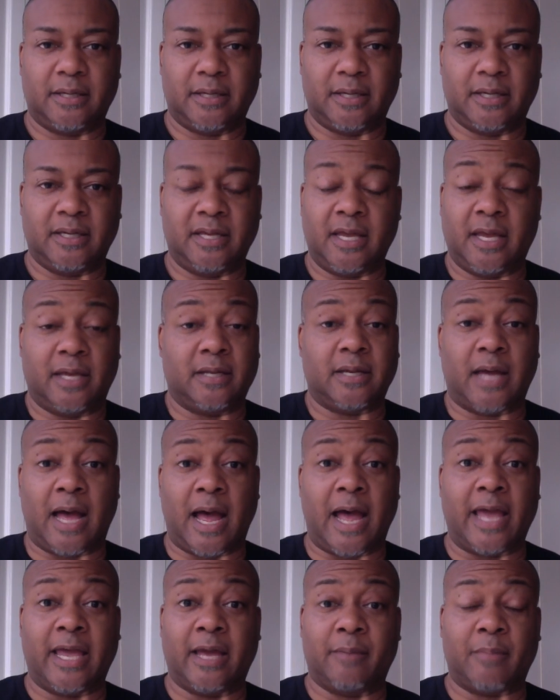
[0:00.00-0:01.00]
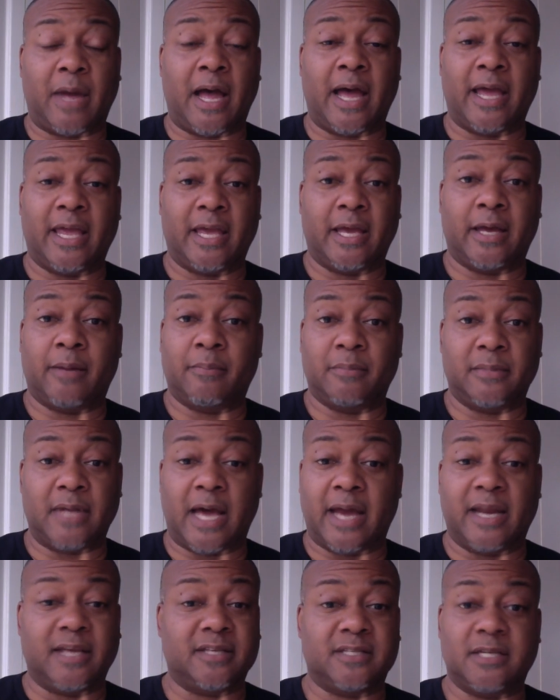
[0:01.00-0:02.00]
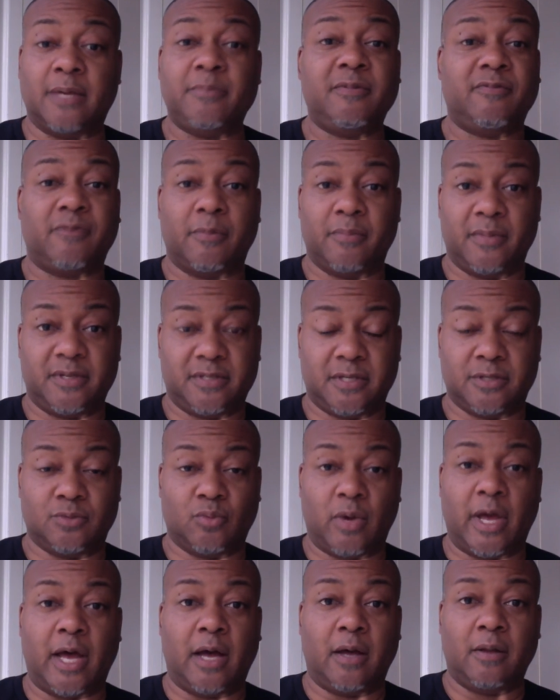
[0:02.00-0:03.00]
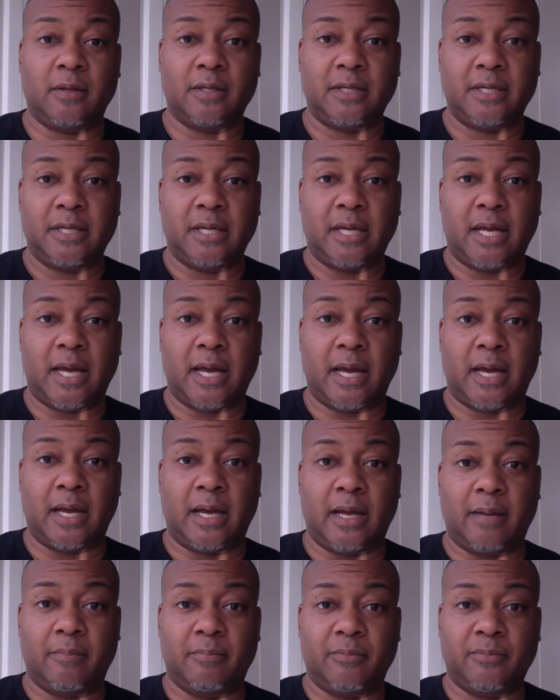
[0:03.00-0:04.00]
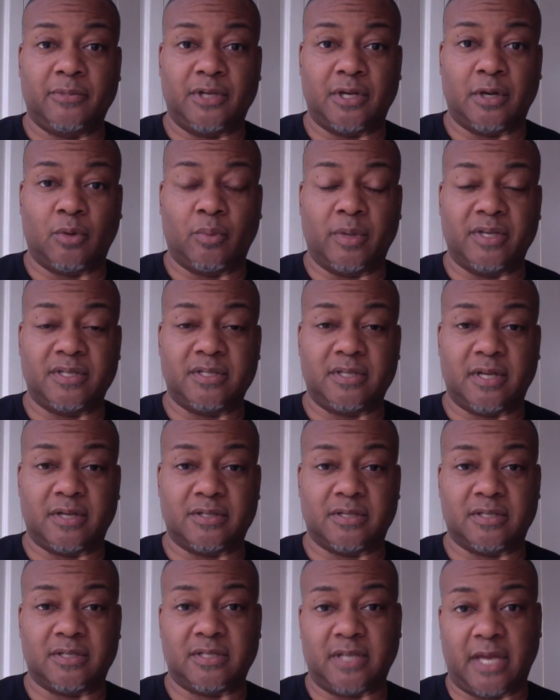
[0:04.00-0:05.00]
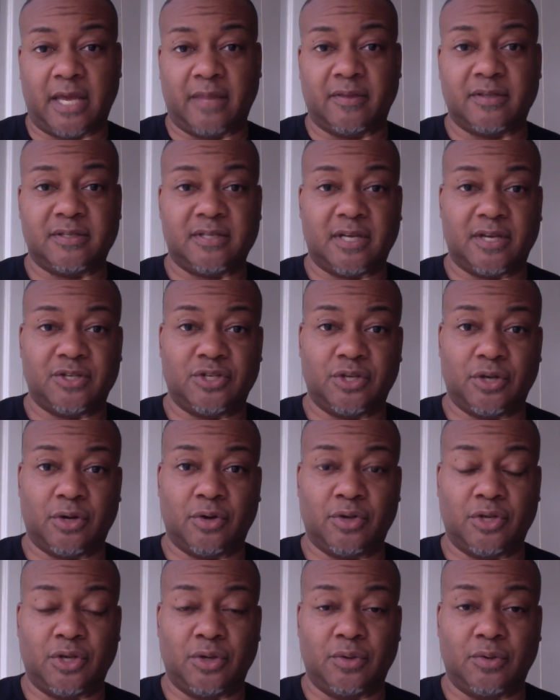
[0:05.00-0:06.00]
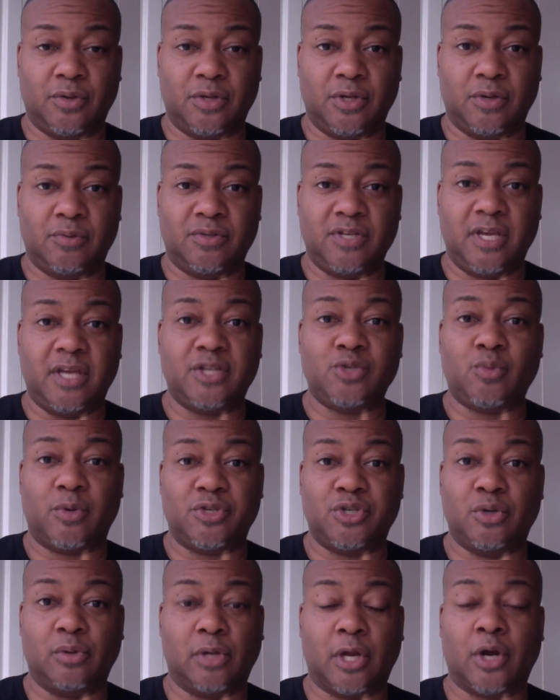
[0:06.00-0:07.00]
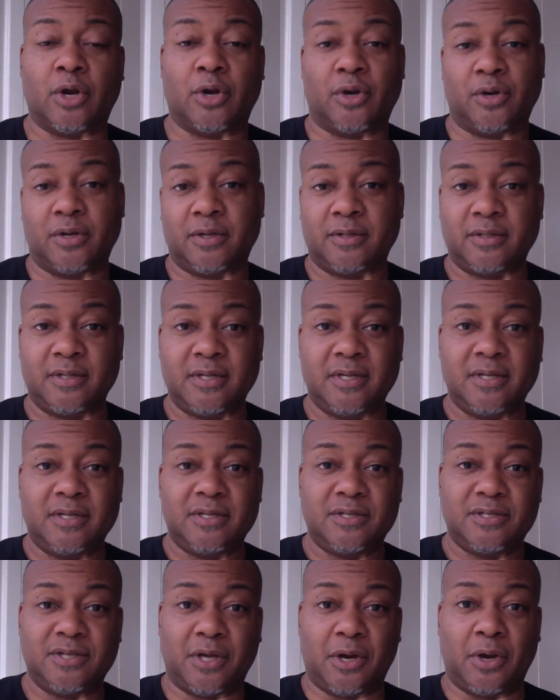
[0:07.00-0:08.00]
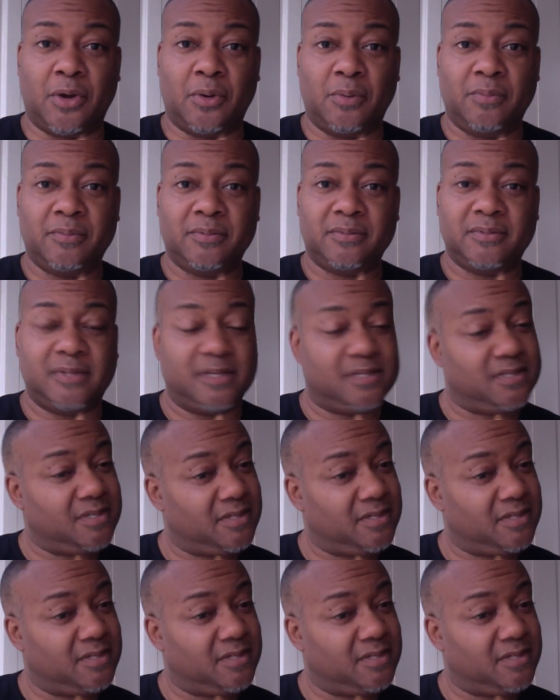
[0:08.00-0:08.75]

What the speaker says: again, I am not exempt from this as well. There's a saying that says, you teach what you learn. So this